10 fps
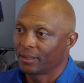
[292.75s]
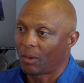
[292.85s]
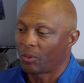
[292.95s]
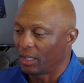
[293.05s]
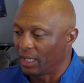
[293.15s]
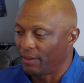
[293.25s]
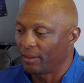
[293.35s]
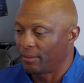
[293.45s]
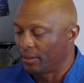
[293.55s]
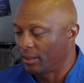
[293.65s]
I want to leave
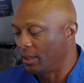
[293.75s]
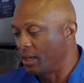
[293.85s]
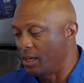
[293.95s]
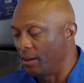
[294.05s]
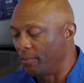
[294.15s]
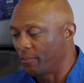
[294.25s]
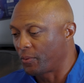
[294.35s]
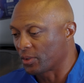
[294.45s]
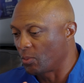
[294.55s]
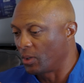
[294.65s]
it uh,
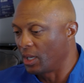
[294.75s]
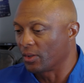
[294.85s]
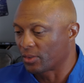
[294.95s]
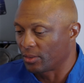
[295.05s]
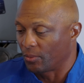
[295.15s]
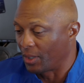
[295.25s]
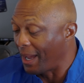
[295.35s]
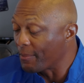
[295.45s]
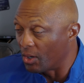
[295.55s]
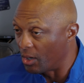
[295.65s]
for someone else when
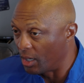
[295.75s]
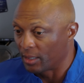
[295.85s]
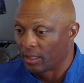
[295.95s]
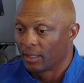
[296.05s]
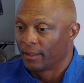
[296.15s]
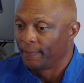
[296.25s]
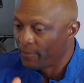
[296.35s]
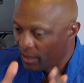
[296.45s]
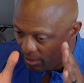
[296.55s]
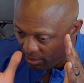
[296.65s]
I'm gone.
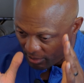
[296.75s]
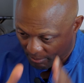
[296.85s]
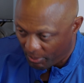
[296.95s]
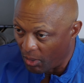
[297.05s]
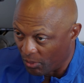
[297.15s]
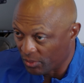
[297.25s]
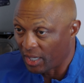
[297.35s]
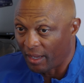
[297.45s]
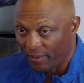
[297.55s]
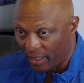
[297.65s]
The
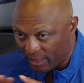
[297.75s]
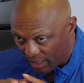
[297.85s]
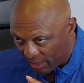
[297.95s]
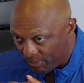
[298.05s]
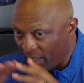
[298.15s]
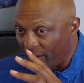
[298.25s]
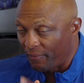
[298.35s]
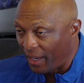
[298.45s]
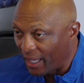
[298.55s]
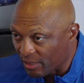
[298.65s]
bones have it's, it's been an
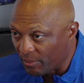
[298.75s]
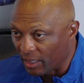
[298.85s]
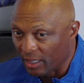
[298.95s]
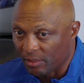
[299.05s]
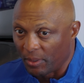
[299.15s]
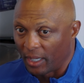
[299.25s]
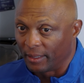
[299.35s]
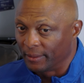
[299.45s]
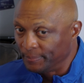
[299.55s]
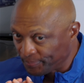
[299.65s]
advancement. It's
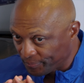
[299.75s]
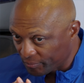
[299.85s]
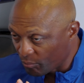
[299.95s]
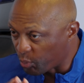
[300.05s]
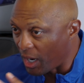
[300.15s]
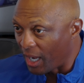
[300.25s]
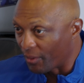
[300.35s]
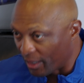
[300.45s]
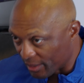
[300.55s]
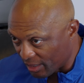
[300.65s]
been
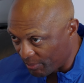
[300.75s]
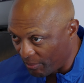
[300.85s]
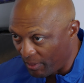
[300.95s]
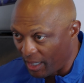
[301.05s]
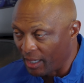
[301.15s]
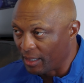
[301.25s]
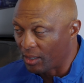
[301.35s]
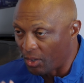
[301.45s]
progress has been made.